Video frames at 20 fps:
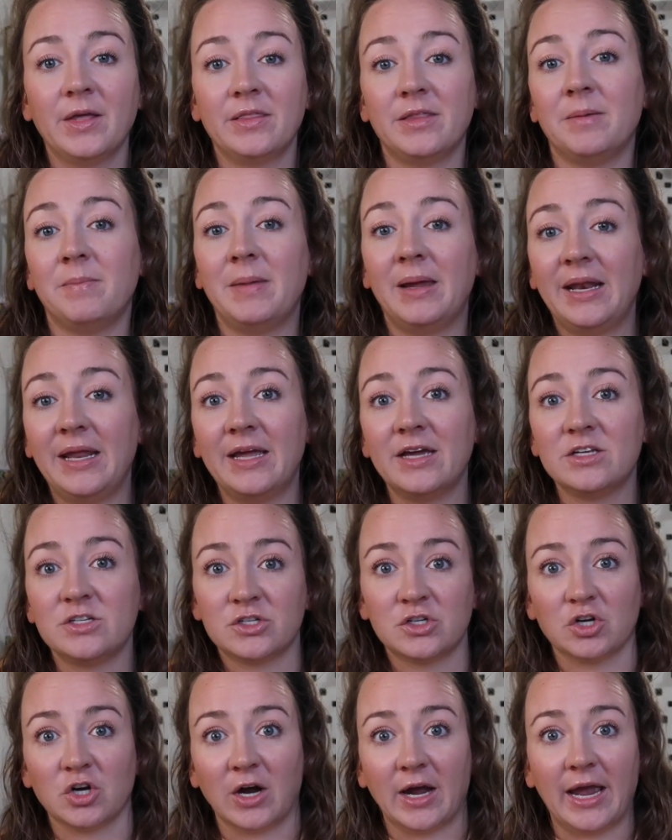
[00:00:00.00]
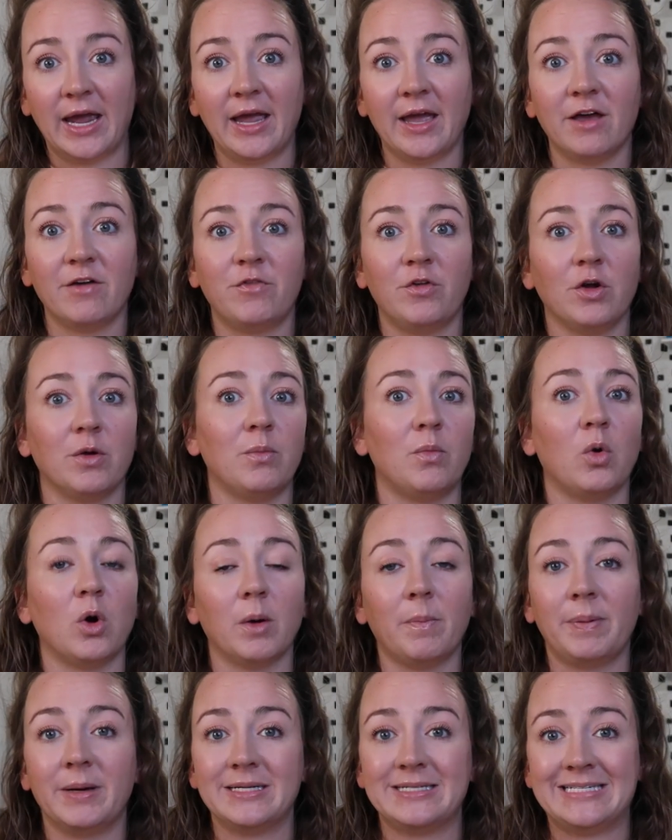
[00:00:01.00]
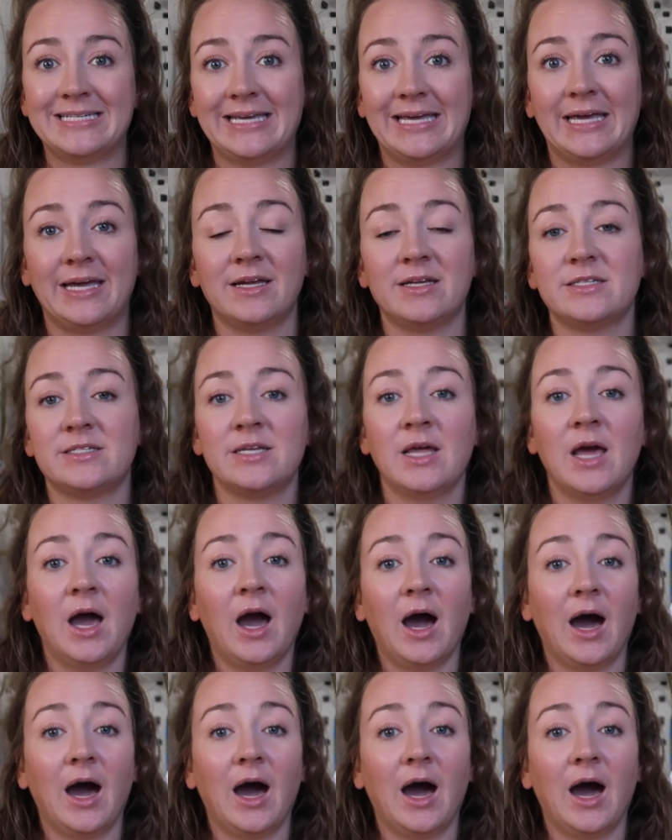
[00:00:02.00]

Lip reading: The mini is great if you're more petite.